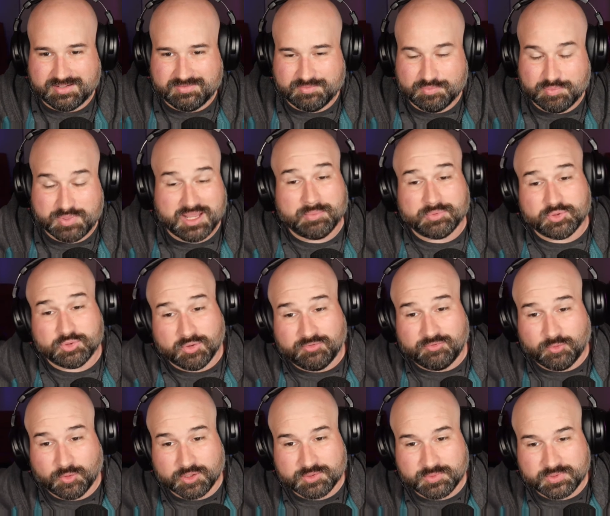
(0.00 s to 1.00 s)
be able to
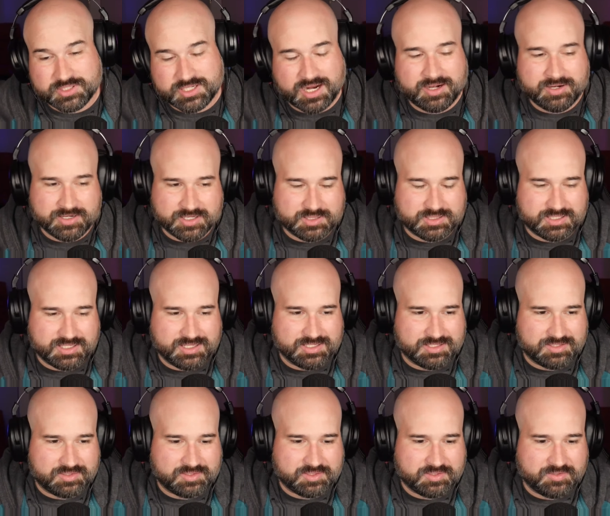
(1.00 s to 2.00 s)
afford to retire is
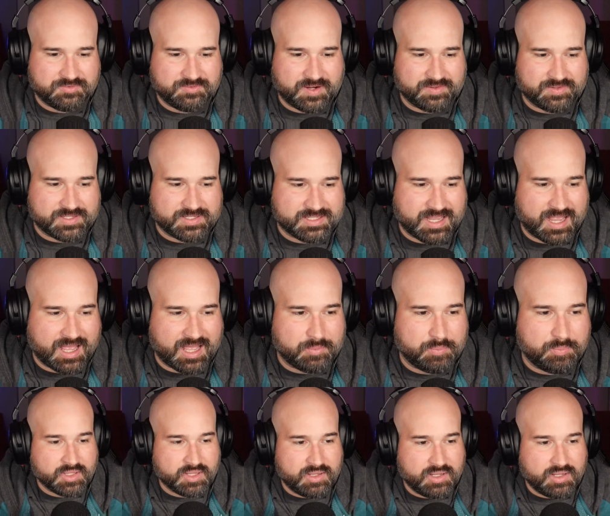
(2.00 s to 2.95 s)
is right. fairly sad.